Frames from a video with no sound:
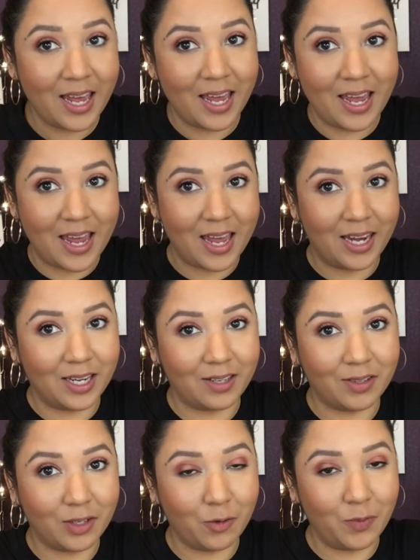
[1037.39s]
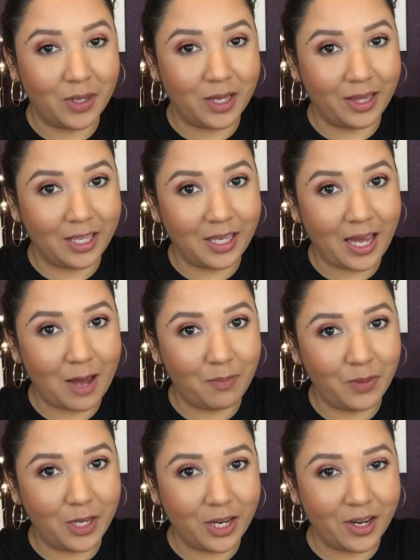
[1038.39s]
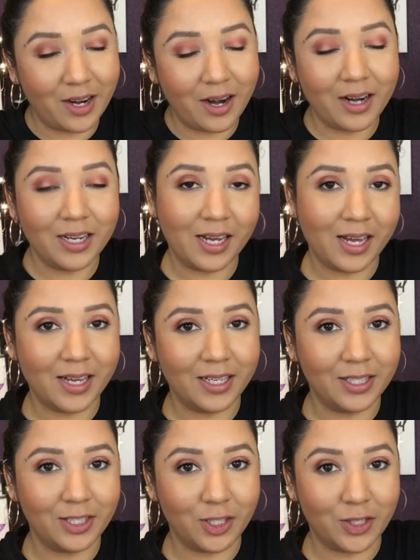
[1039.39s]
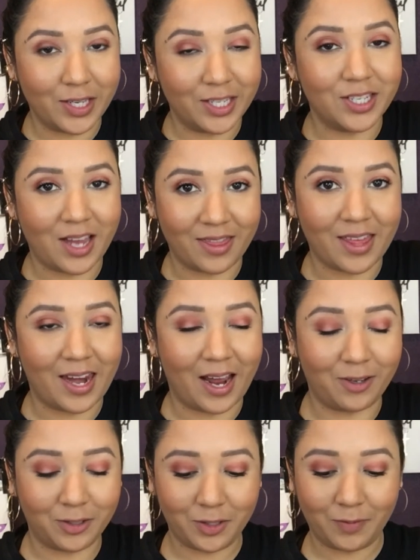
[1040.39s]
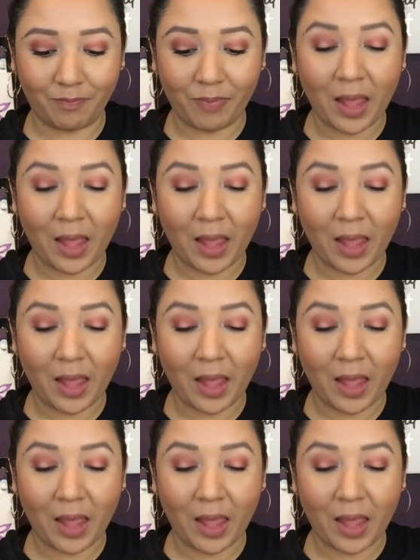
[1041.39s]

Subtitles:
and there'll be a link up here, and so you can check that out.